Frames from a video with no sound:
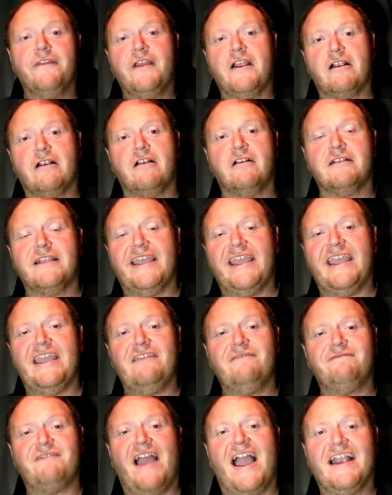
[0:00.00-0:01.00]
There are
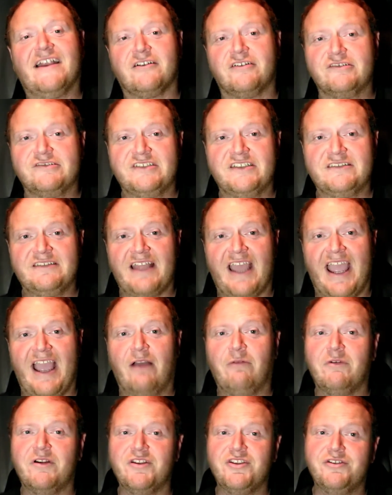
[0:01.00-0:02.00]
key factors in
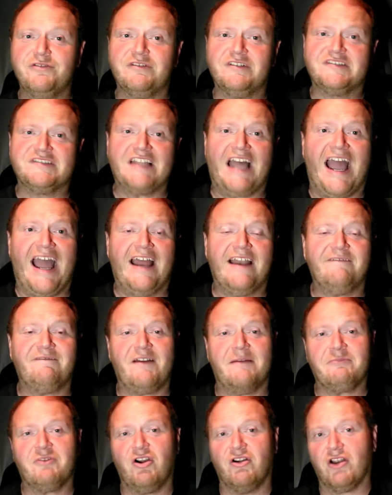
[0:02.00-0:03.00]
that when you decide if
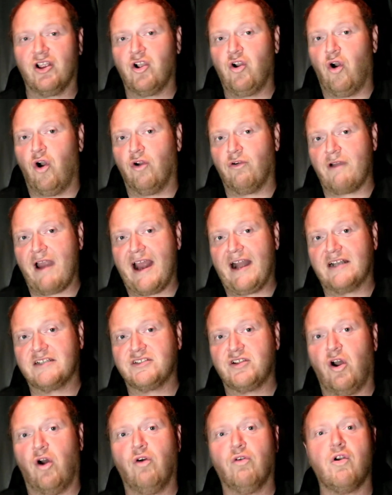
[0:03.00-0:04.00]
I'm going to go around a
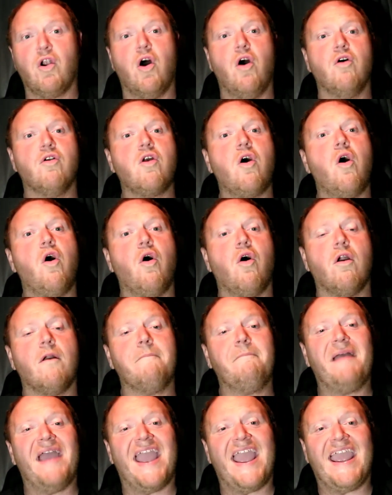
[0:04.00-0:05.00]
toll road or
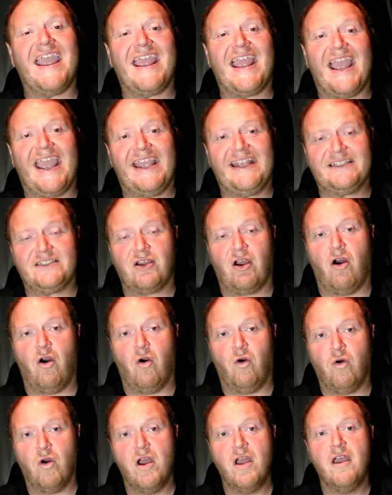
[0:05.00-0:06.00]
pay a
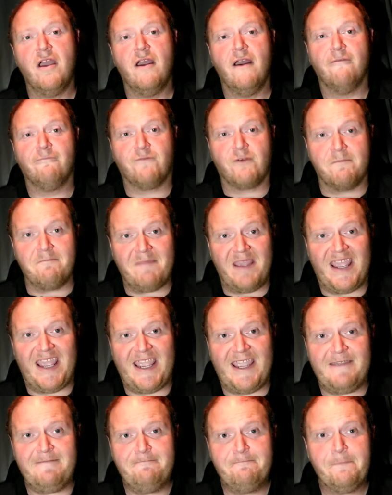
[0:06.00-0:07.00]
toll. For
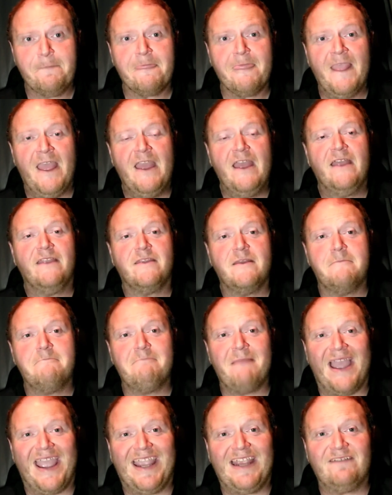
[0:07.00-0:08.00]
me, the
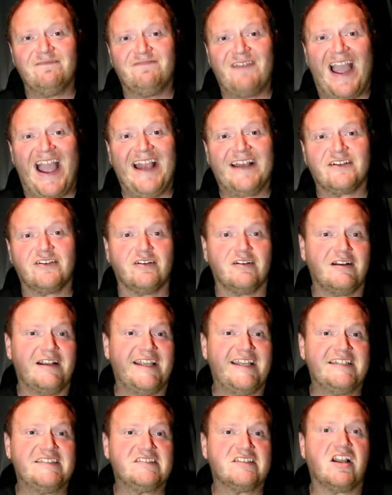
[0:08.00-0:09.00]
main factor
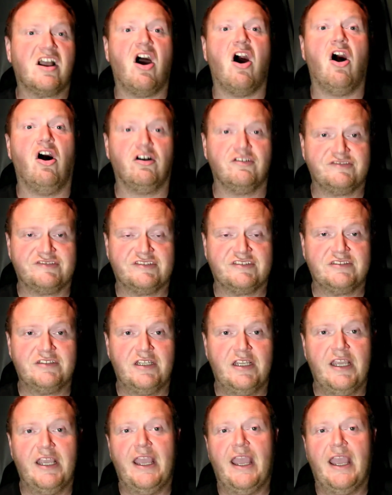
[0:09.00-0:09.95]
is cost.